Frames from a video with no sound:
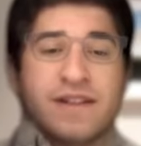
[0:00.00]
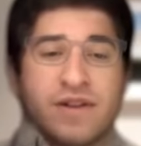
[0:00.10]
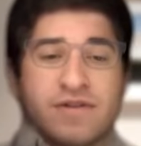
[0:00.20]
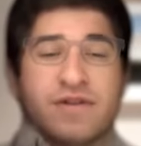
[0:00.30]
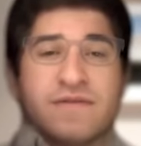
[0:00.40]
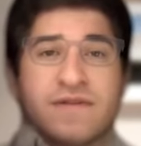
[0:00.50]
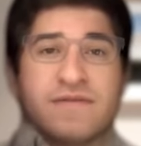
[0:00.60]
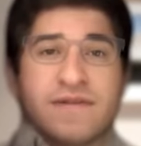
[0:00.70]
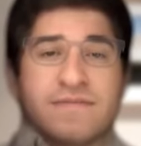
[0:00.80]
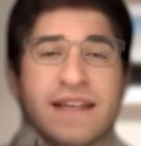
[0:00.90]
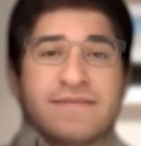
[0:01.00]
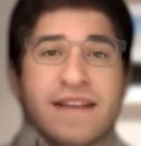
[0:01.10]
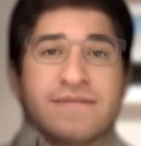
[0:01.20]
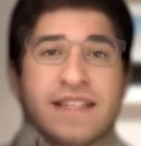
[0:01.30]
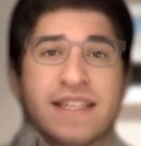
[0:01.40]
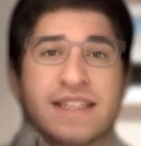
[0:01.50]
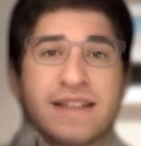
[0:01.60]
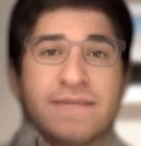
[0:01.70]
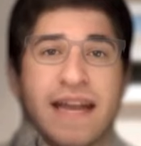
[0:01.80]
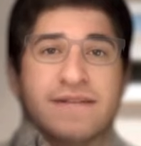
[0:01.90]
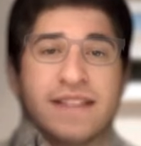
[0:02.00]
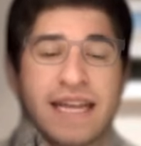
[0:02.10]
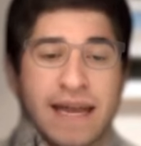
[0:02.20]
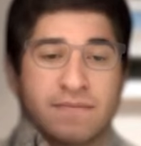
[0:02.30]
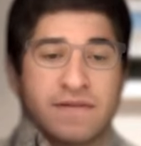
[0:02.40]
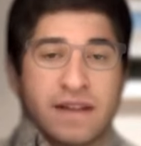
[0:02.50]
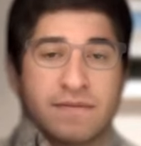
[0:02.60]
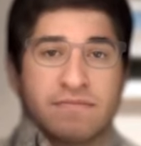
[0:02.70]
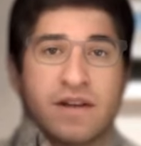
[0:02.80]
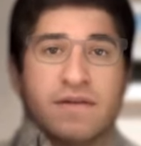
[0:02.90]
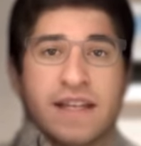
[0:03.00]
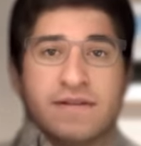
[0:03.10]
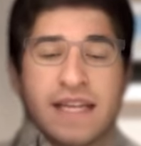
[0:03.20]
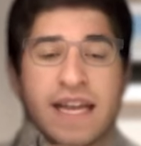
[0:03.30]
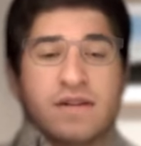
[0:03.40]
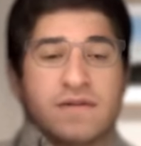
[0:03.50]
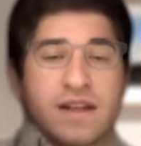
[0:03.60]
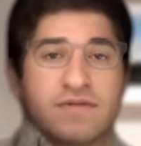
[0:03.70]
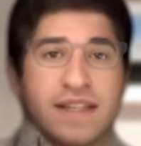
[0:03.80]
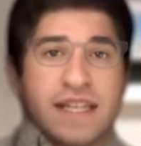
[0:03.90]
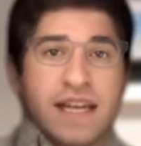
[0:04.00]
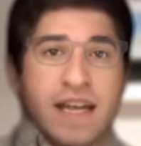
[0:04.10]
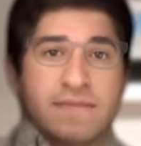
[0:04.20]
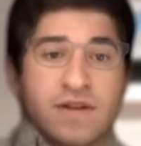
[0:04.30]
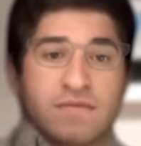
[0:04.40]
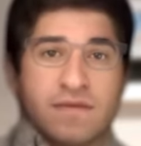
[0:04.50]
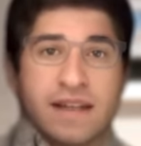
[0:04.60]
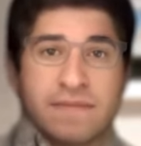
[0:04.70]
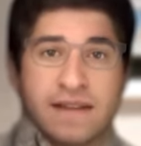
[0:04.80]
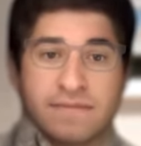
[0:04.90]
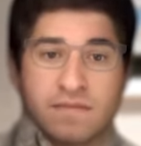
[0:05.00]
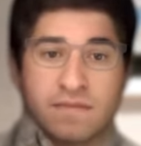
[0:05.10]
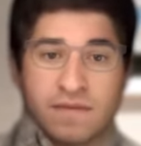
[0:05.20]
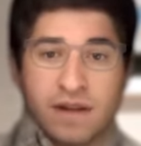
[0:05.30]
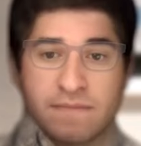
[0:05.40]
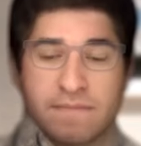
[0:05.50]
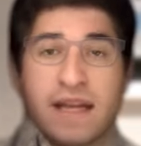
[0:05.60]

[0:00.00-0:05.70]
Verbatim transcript: Those are a few of my favorite things about the Apple Vision Pro, and you can head over to the street dot com to read my full review.